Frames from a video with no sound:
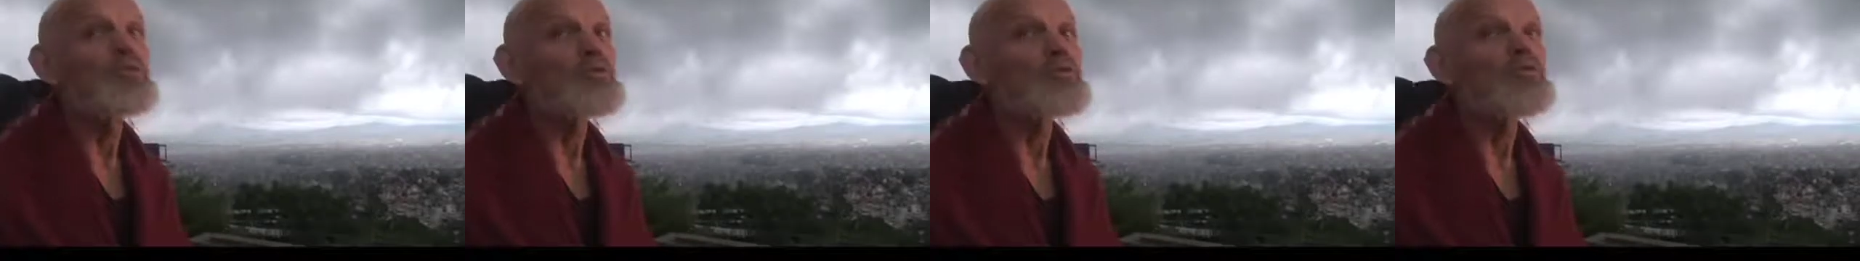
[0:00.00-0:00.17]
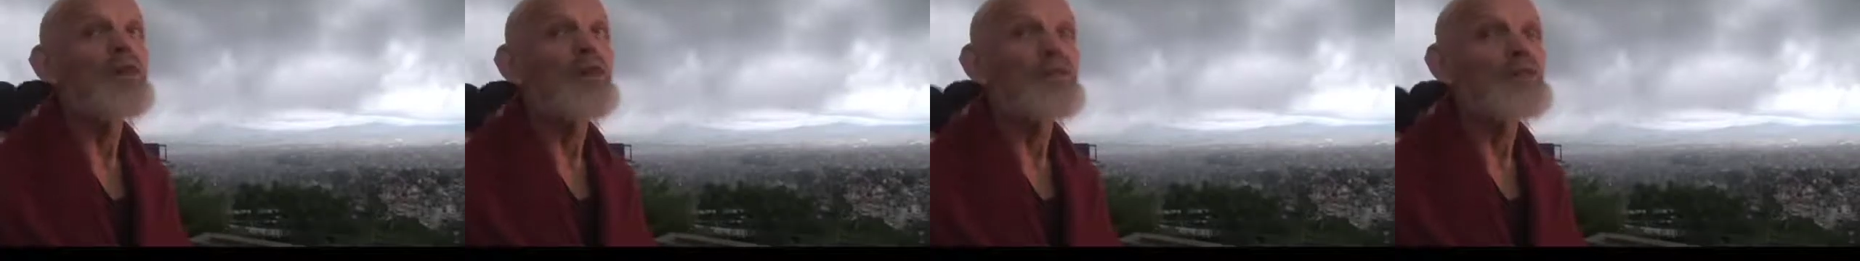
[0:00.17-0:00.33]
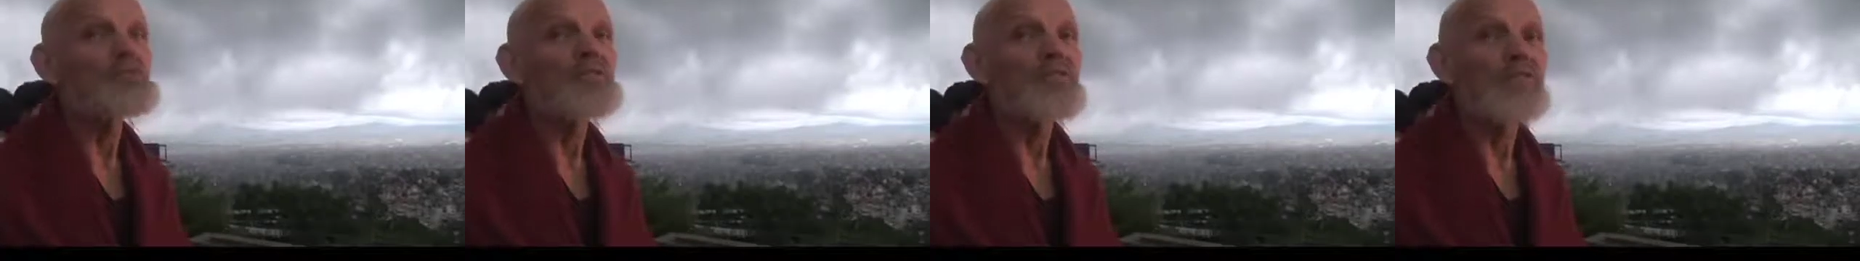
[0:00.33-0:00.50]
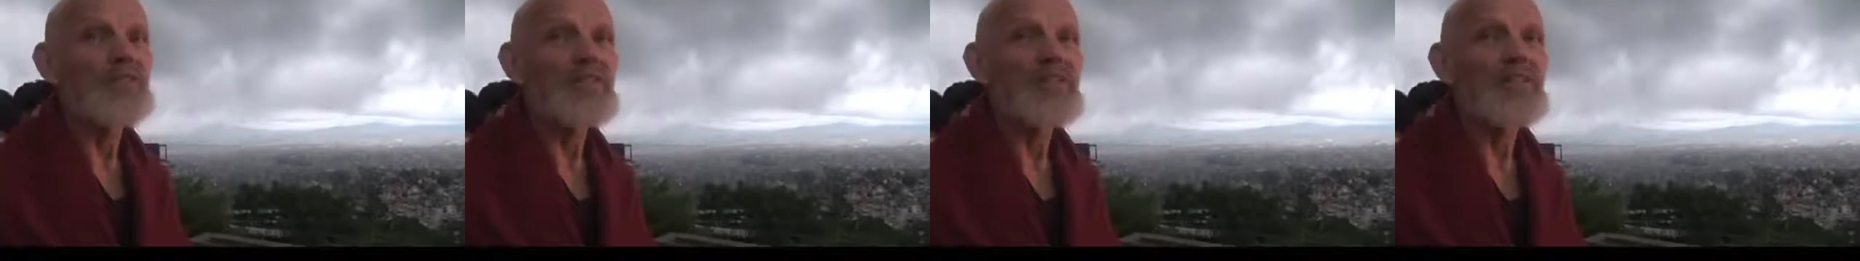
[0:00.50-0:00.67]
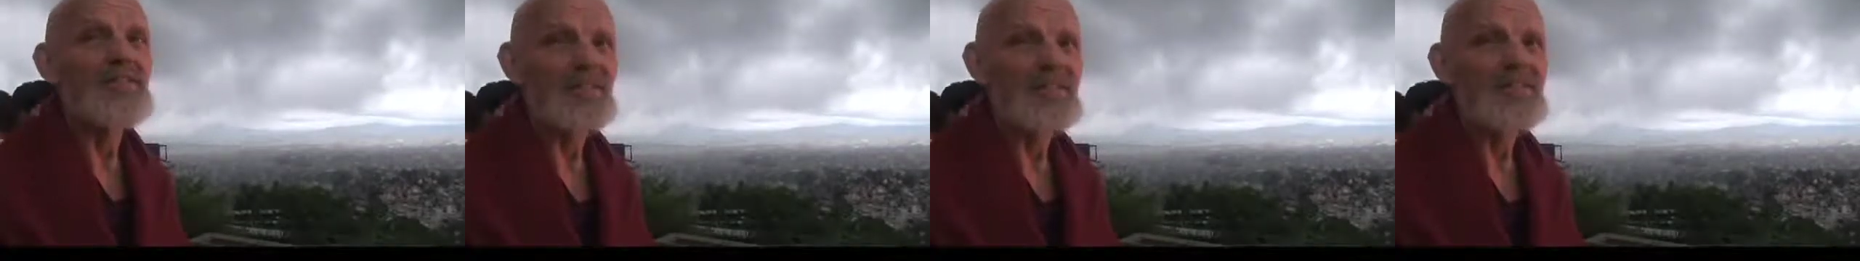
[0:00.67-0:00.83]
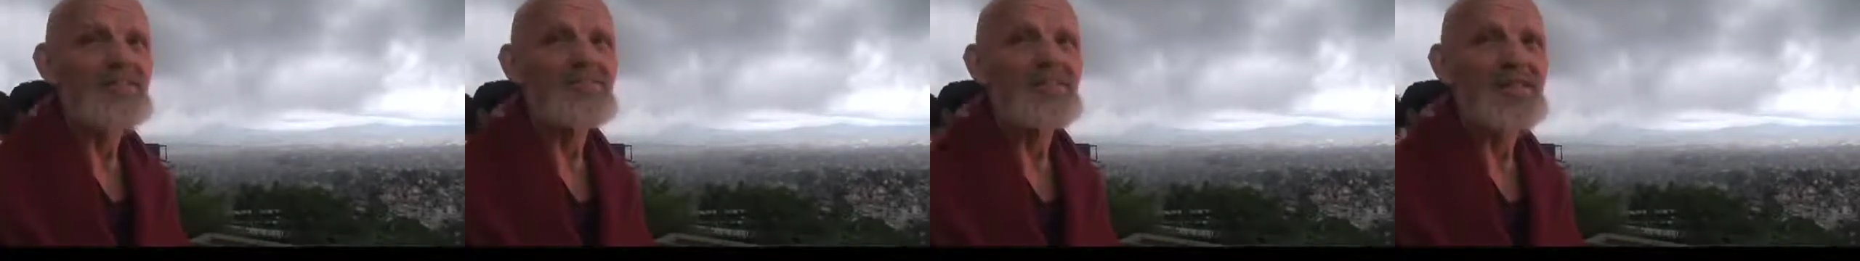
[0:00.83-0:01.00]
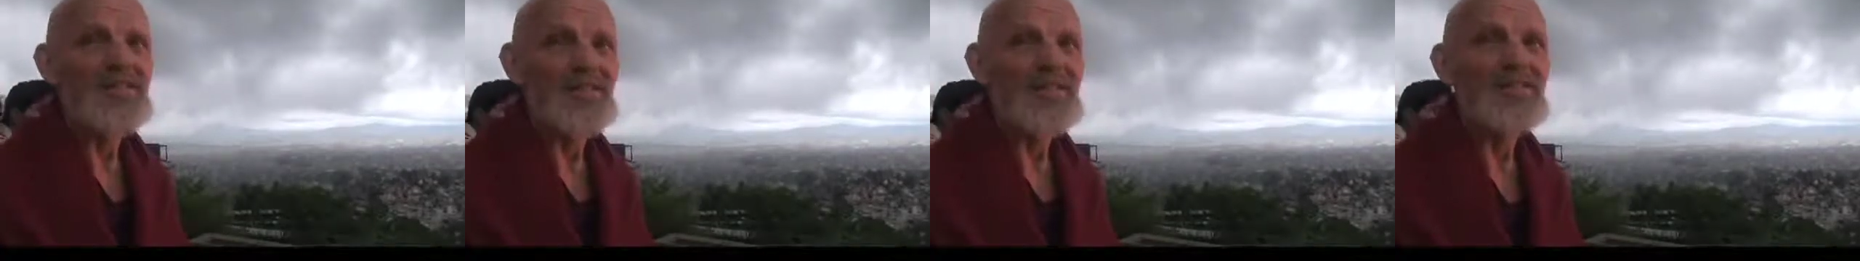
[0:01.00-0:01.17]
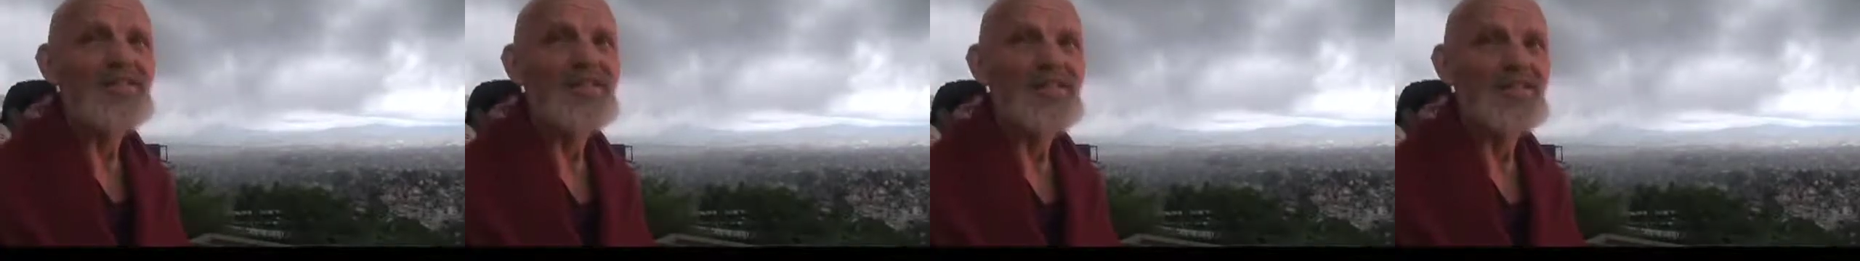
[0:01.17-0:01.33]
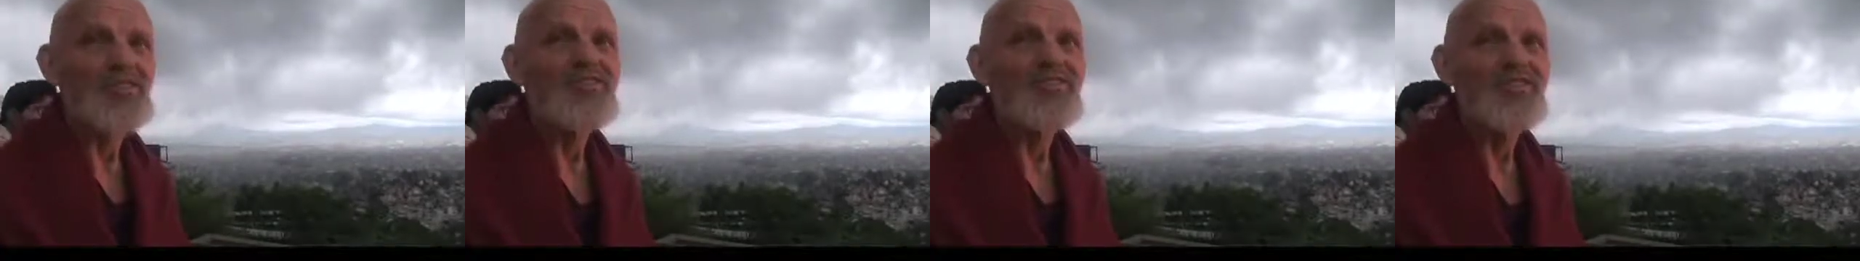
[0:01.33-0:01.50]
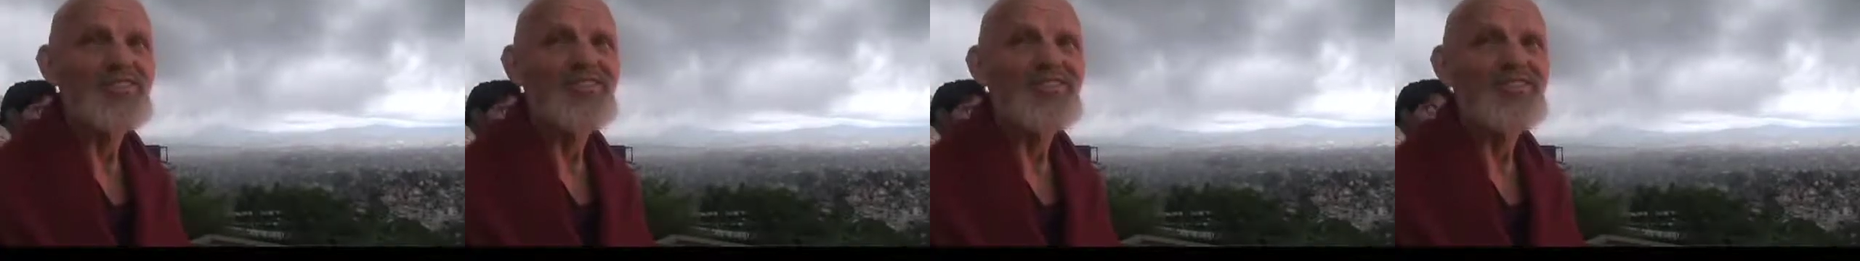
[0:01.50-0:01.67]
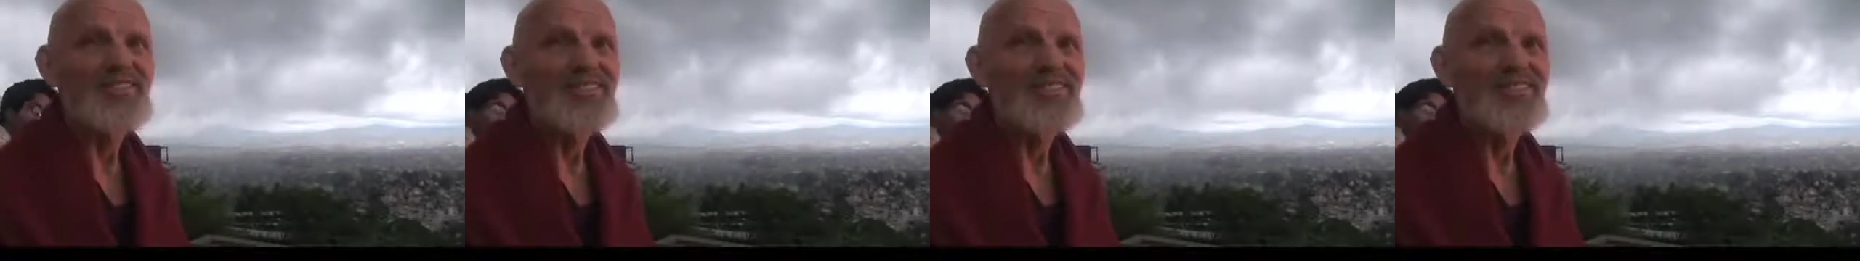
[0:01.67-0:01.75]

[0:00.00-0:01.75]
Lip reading: some sitting meditation.